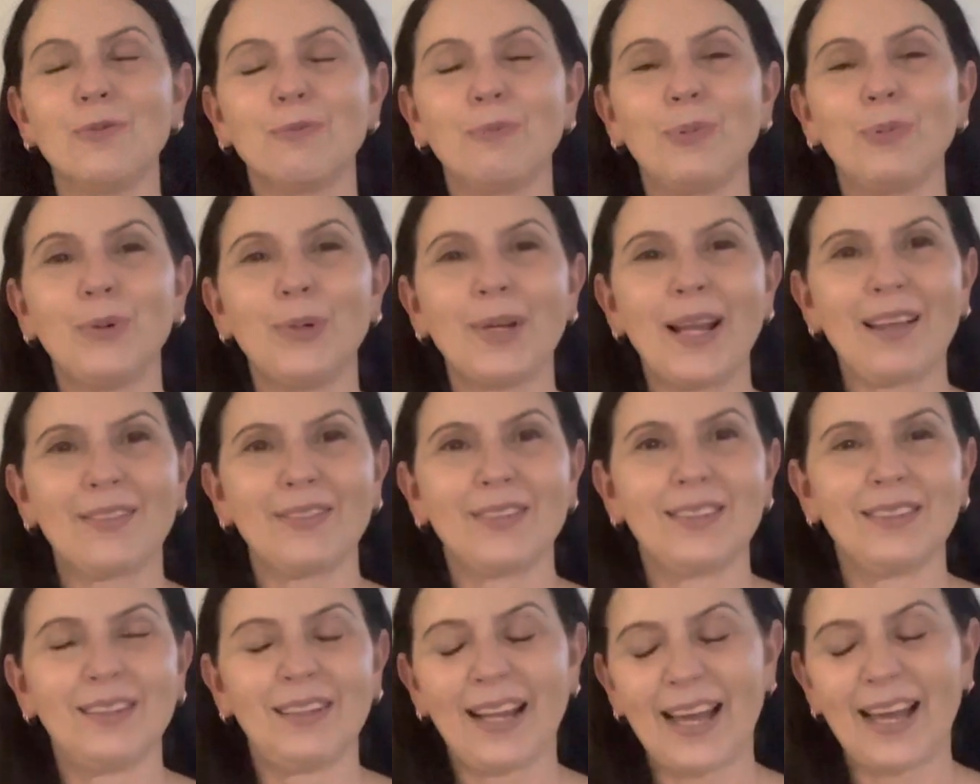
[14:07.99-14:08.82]
put
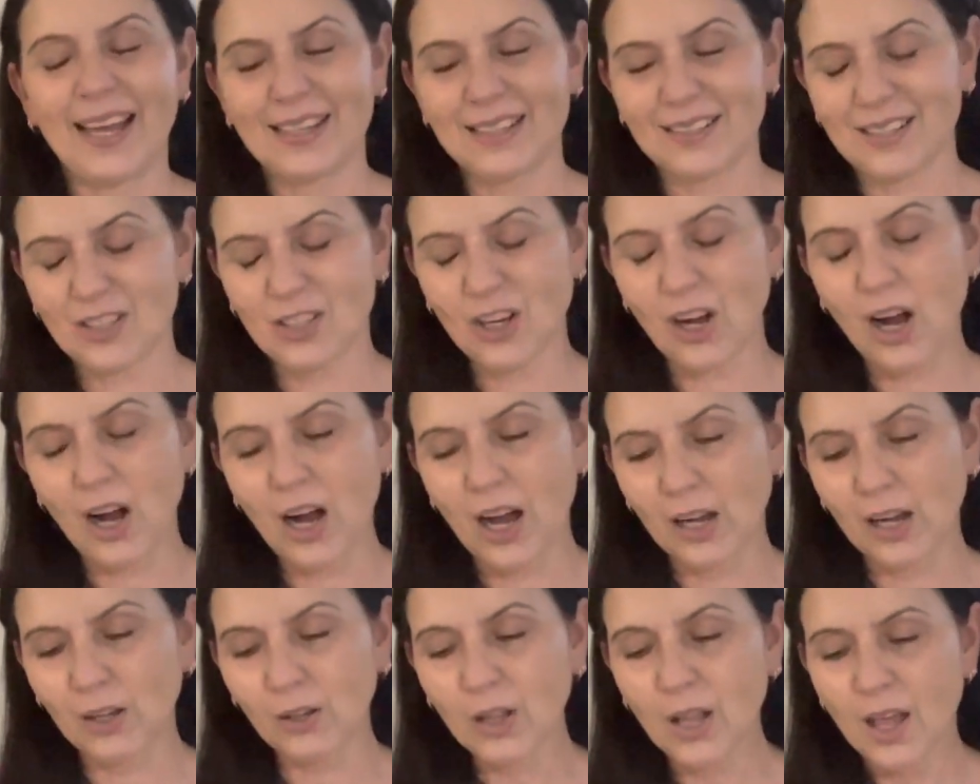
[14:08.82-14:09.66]
out the latest
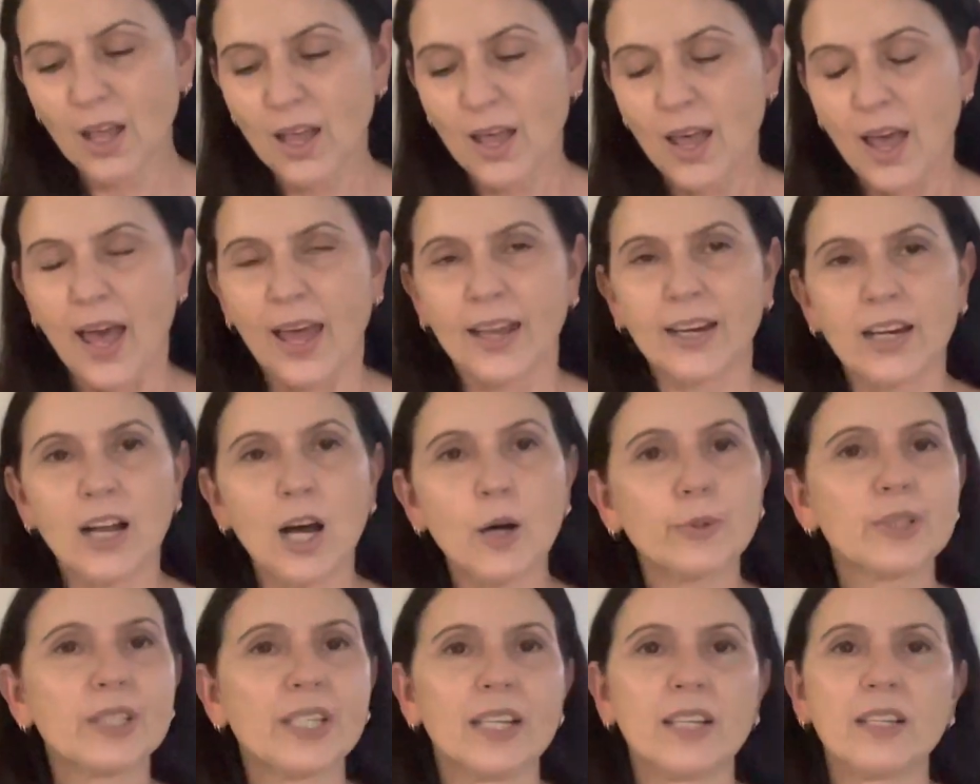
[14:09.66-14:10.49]
tile. And I
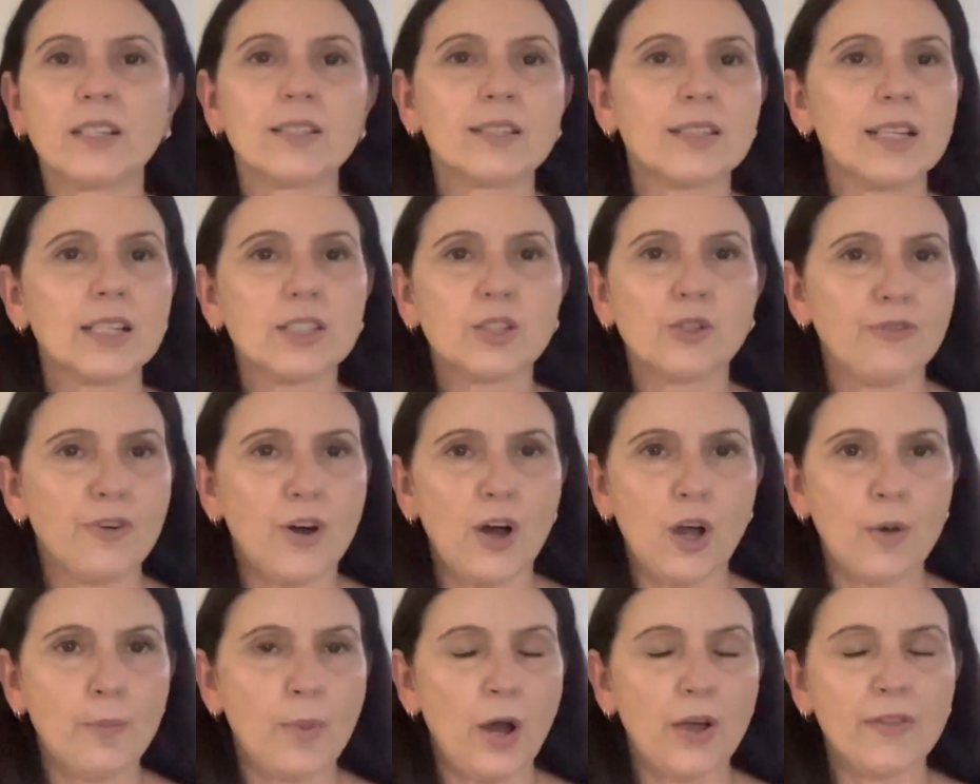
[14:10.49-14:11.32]
was getting such
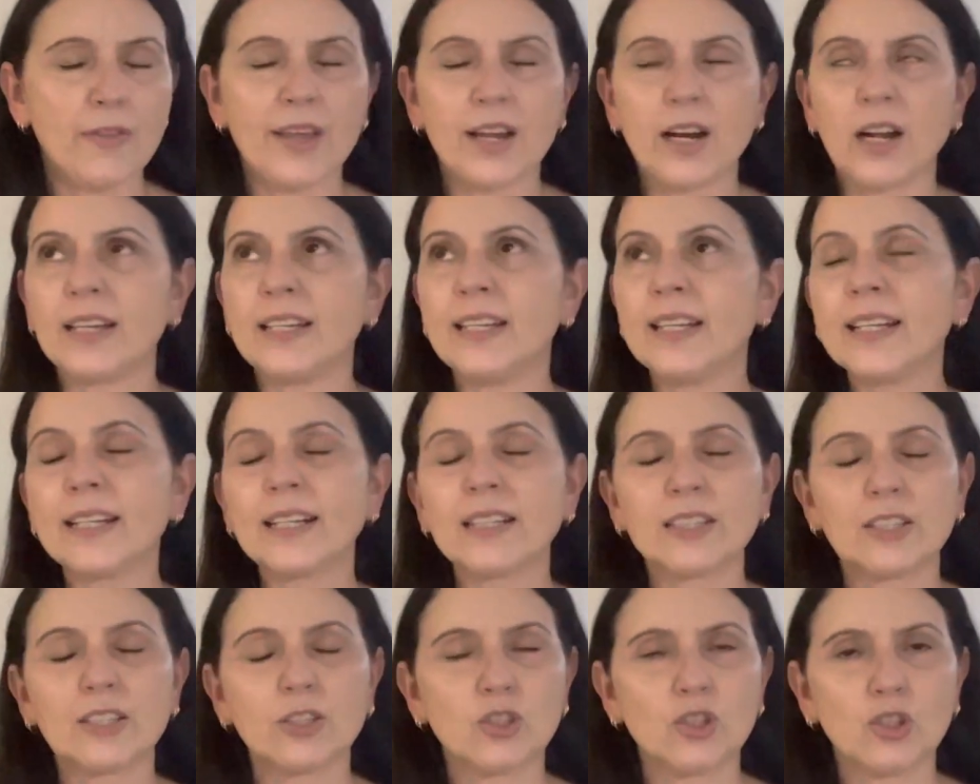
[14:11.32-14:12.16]
FOMO that I
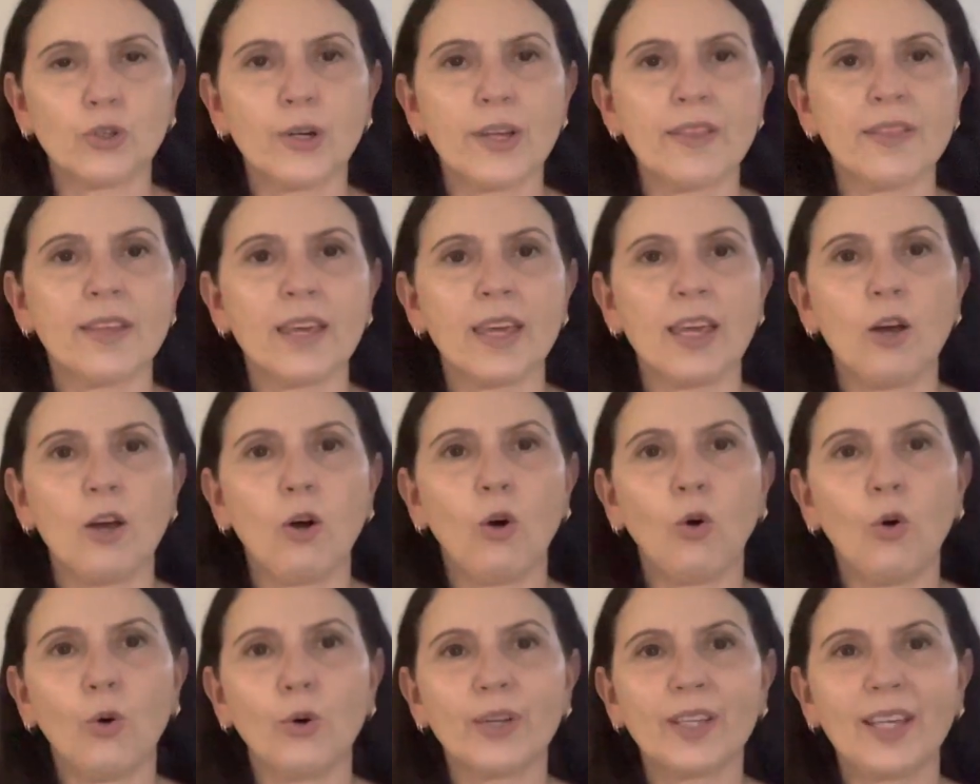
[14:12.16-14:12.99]
needed to join their
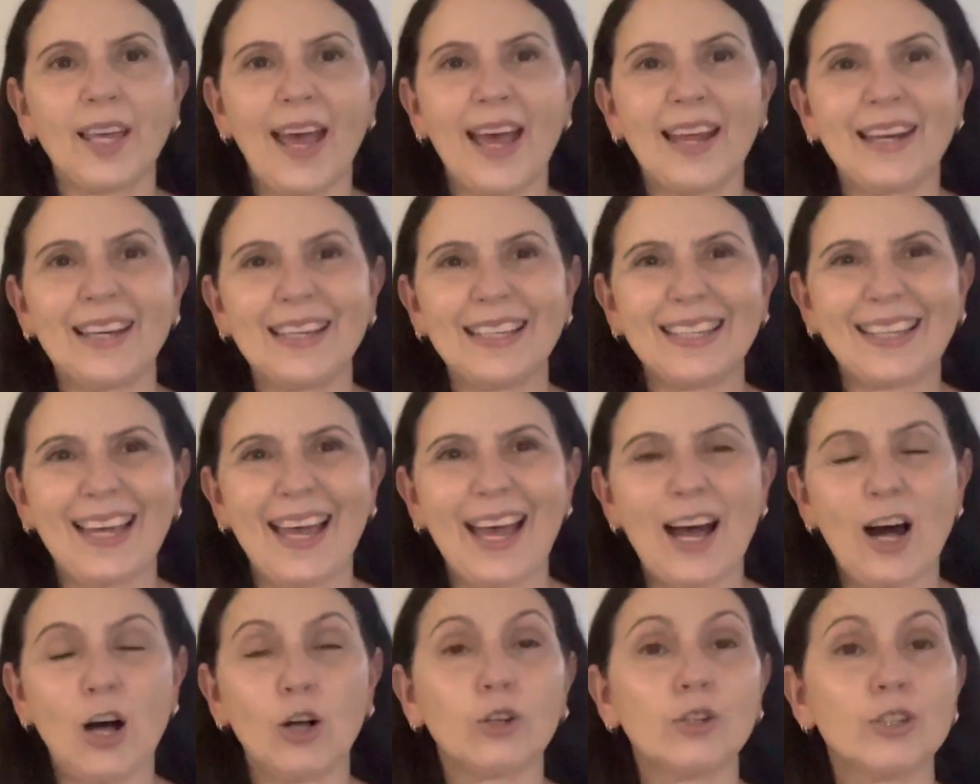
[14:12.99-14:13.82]
organic
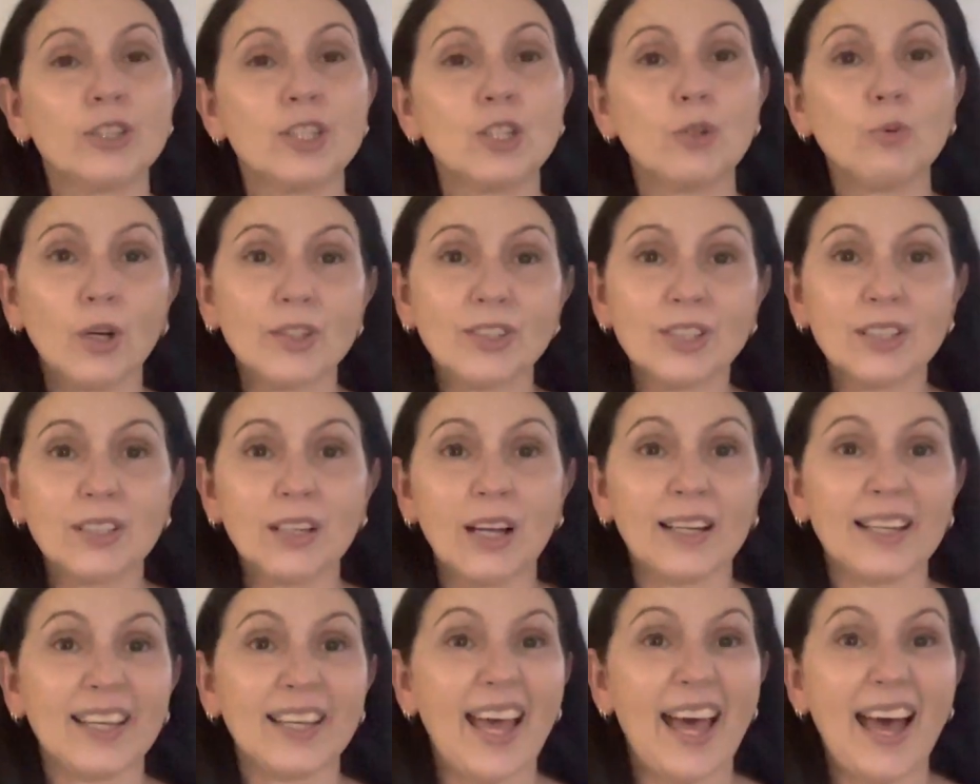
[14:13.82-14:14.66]
cal because it wasn't
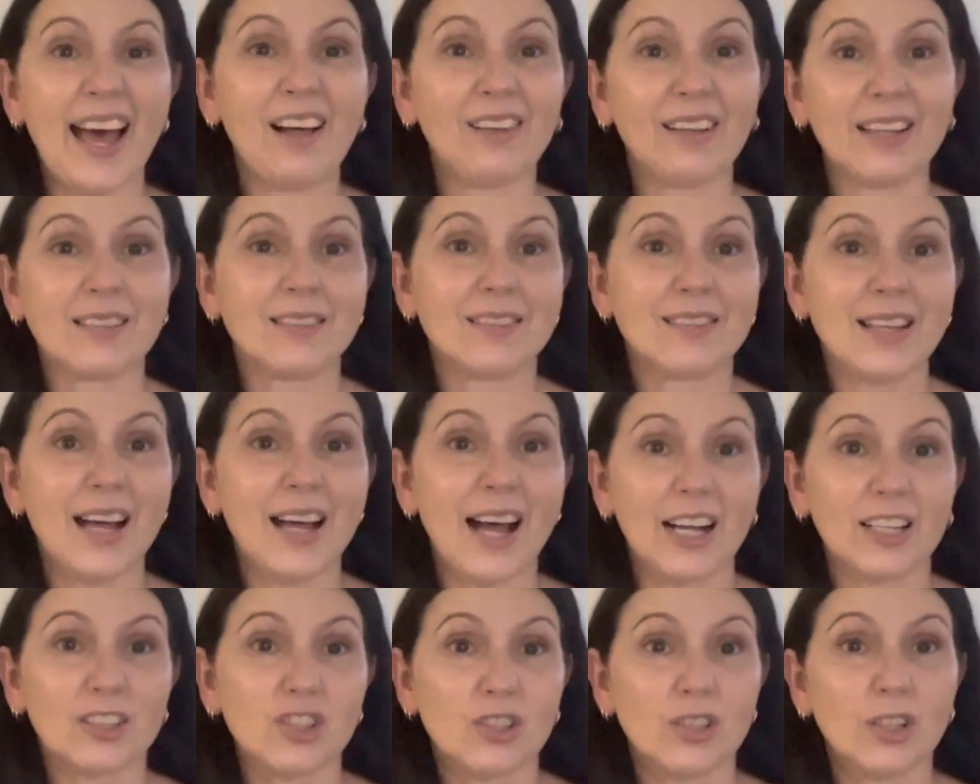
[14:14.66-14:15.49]
a cal as
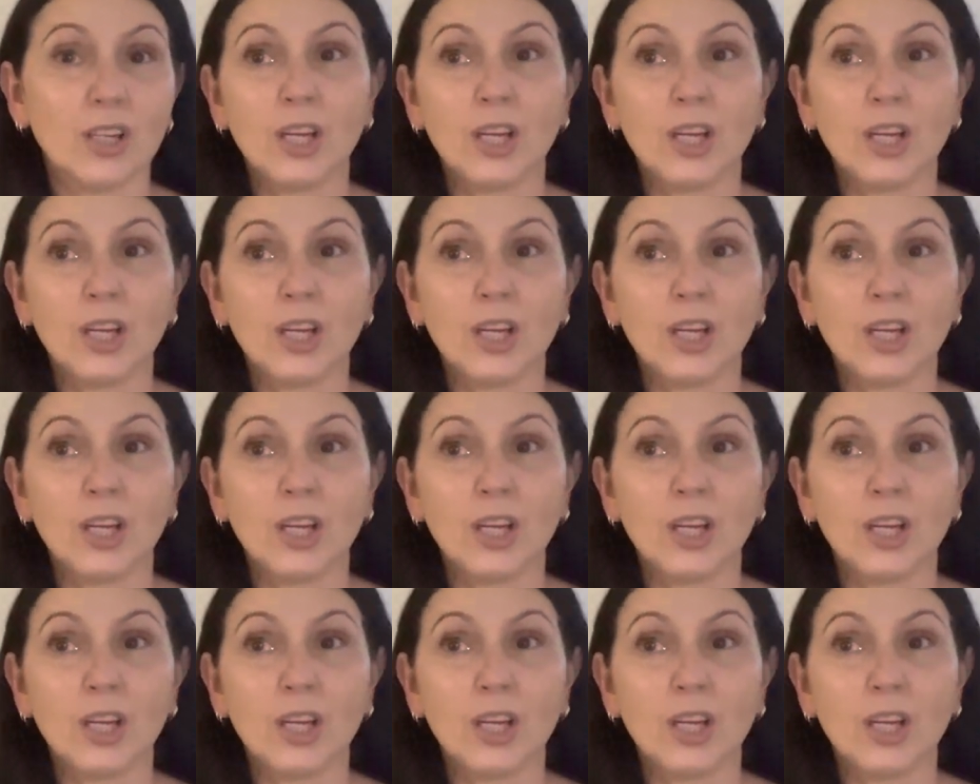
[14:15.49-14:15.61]
such.